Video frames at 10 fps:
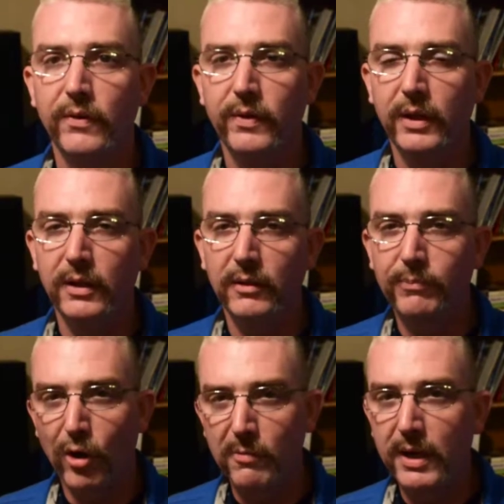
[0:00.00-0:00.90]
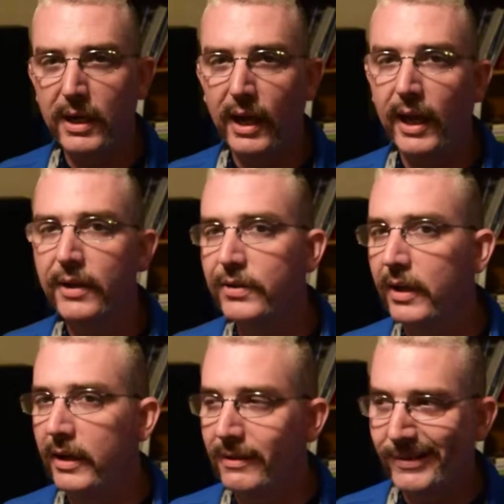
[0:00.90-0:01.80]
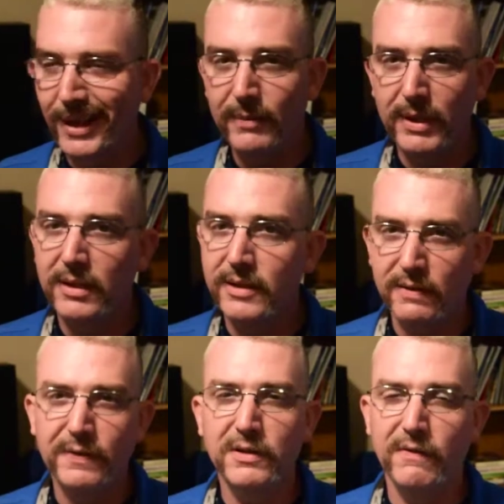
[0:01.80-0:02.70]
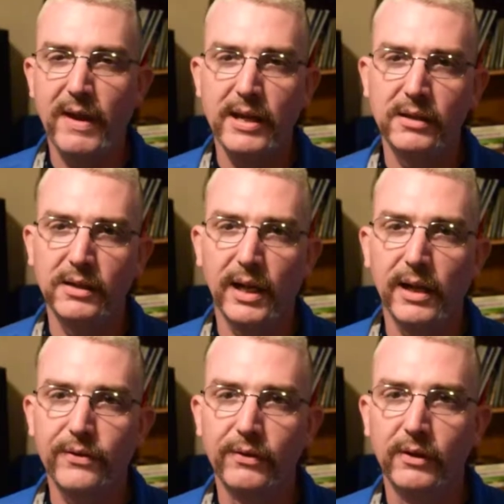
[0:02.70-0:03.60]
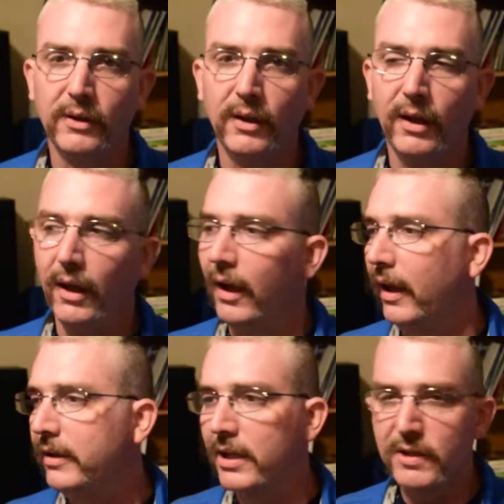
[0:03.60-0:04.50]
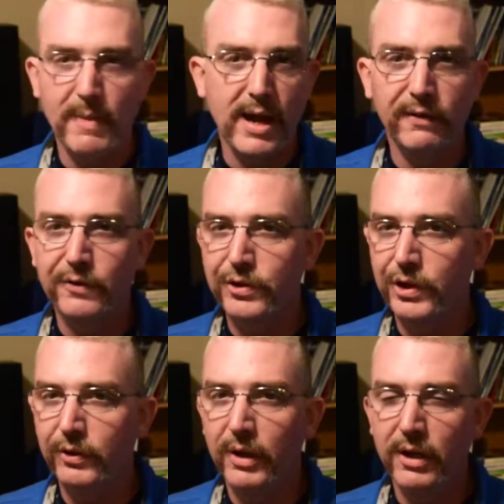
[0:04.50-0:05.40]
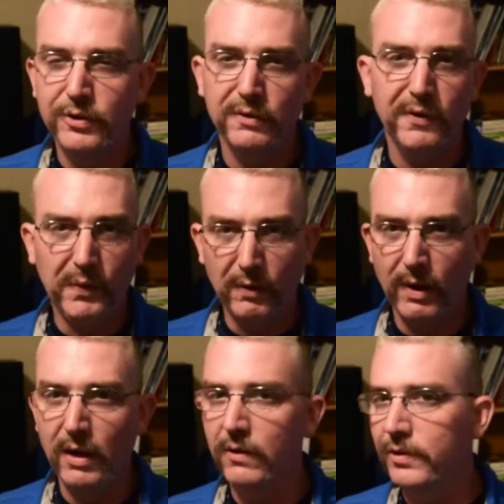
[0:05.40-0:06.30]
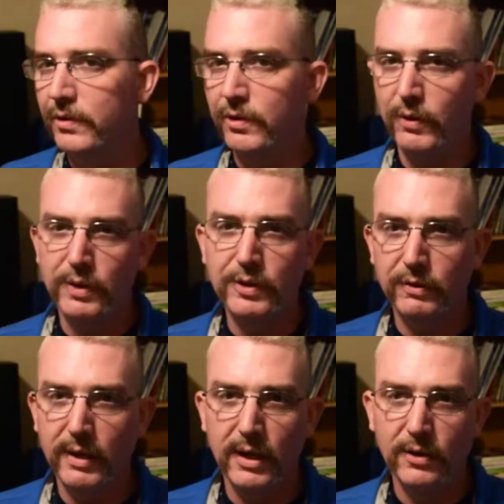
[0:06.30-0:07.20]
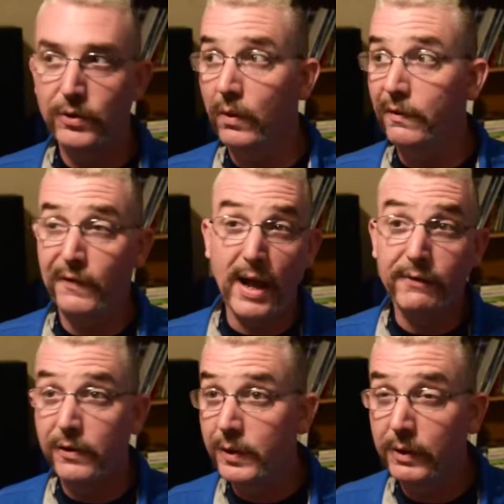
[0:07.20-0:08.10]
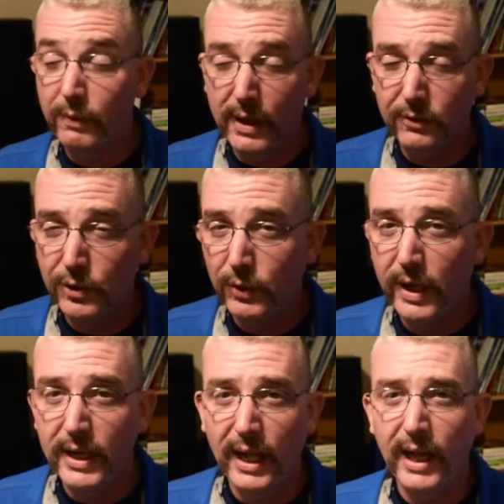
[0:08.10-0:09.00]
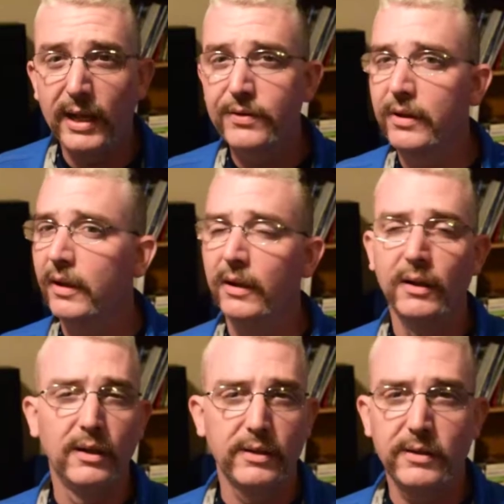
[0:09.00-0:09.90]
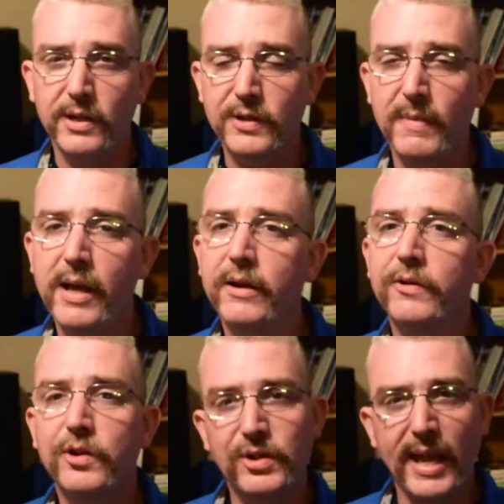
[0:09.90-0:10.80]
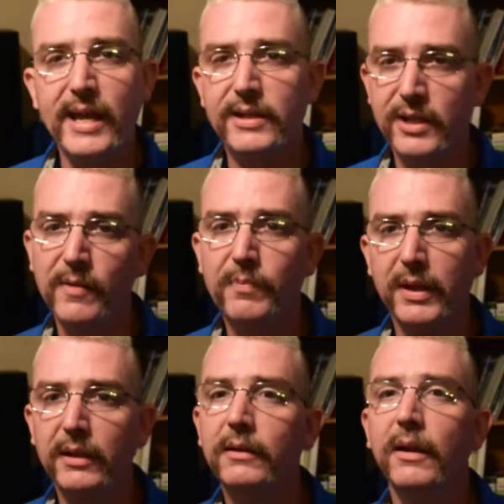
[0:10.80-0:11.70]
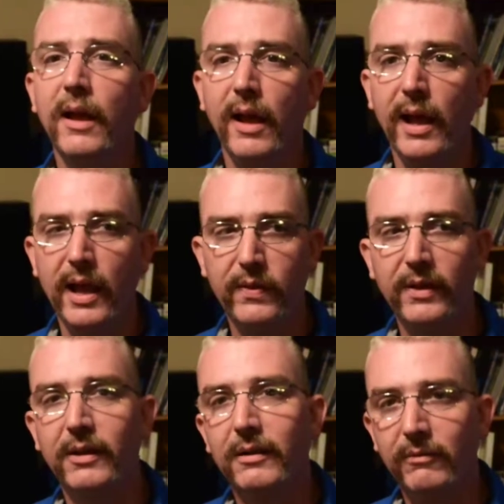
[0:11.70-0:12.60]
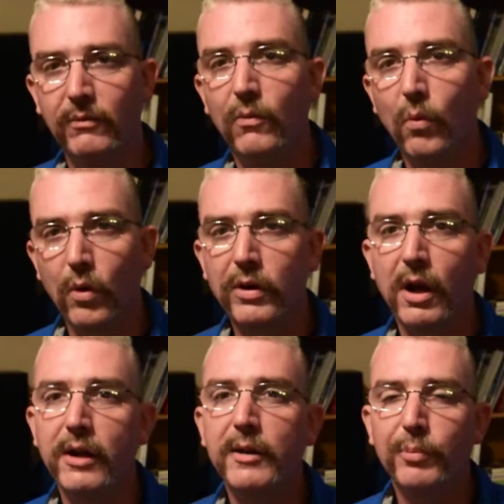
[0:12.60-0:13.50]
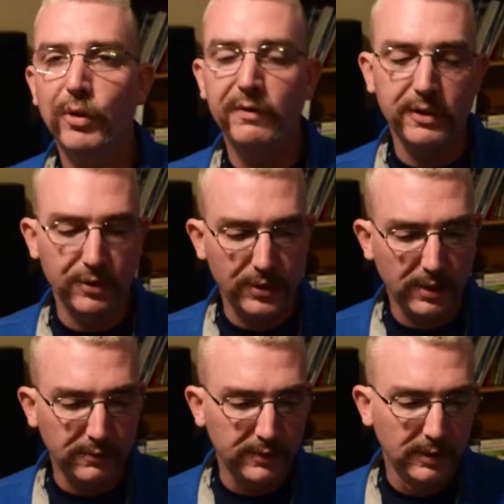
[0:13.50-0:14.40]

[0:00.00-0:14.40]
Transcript: the permit class, and it's got to be a defensive handgun class. It doesn't matter if you're shooting 150 rounds, 200 rounds, or a 500 round 2-day class. It doesn't matter. Just take something and then work on improving yourself.